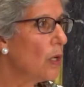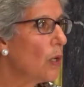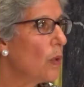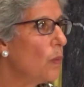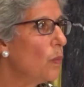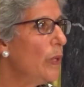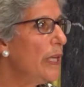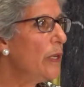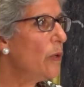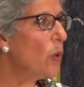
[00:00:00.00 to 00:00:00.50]

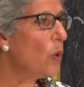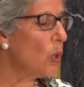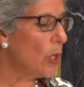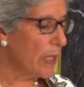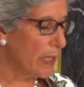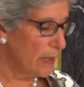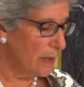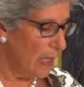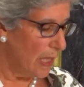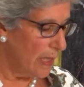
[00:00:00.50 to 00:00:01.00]
We
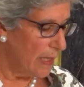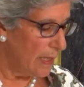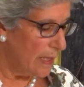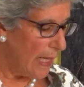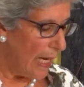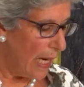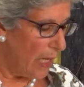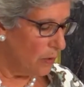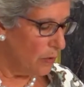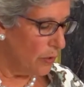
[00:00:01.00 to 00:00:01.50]
organized
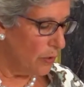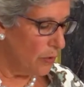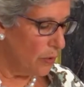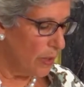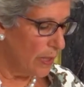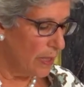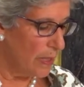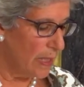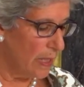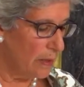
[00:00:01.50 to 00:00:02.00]
outdoor
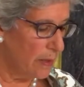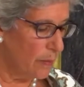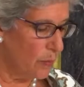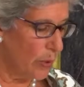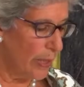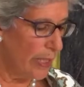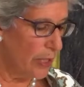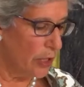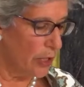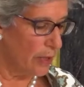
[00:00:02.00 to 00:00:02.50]

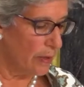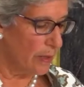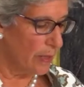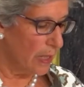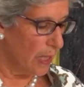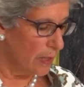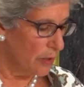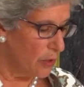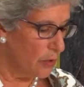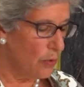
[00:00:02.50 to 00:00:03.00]
celebrations
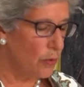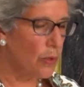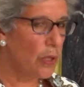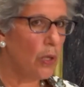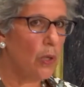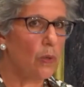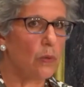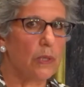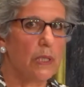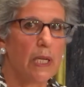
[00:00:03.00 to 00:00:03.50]
on
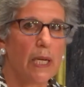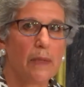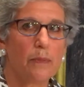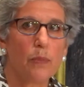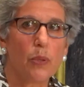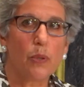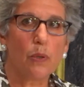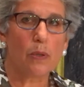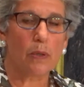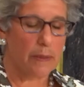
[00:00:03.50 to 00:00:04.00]
Sukkot and
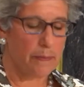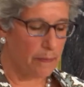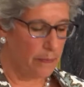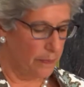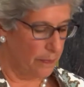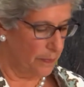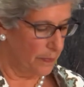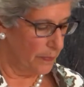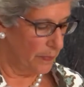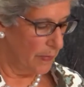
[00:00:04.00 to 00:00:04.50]
Purim.
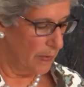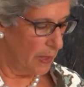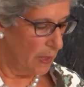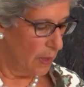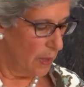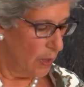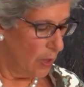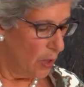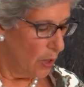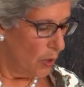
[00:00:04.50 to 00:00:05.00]

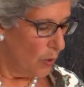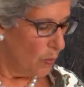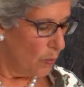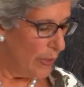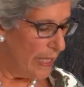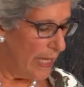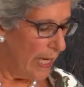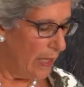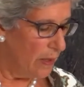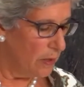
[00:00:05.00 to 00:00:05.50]

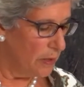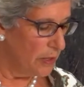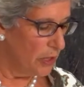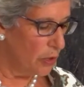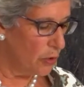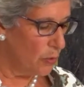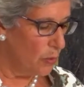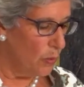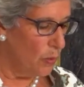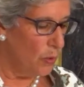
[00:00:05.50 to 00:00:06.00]
We held
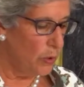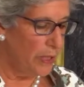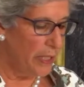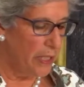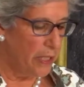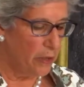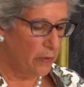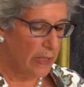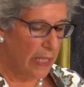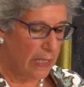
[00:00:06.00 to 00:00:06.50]
school
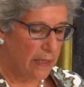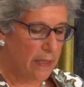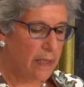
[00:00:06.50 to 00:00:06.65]
year-end